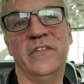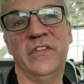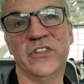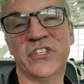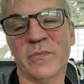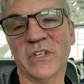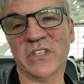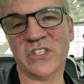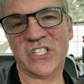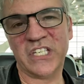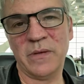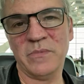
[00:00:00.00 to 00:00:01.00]
that something that
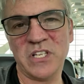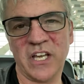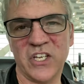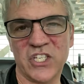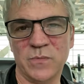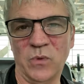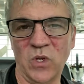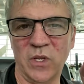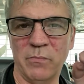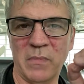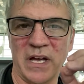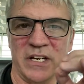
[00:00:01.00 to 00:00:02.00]
seems like a small
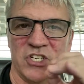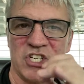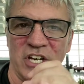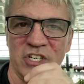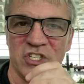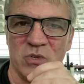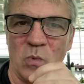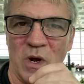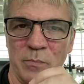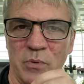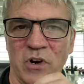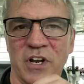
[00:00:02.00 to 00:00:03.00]
and minor change to
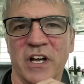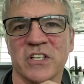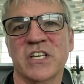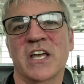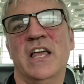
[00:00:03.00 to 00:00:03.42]
one product